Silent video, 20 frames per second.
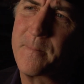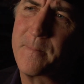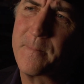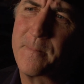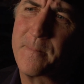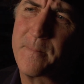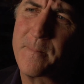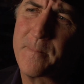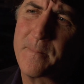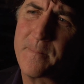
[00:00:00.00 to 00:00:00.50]
did
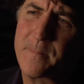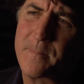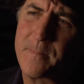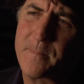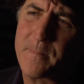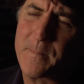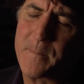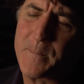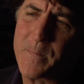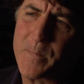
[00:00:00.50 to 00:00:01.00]
you
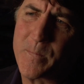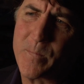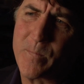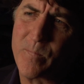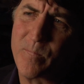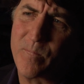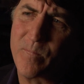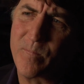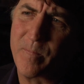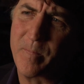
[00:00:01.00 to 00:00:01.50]

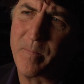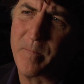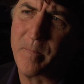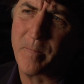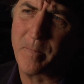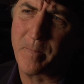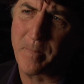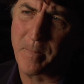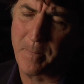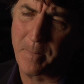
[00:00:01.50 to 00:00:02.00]
kind of
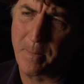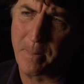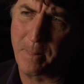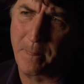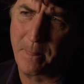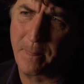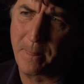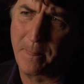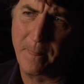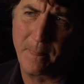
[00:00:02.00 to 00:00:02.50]
look at it
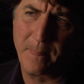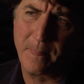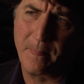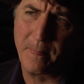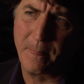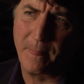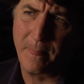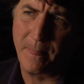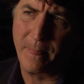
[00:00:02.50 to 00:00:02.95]
as?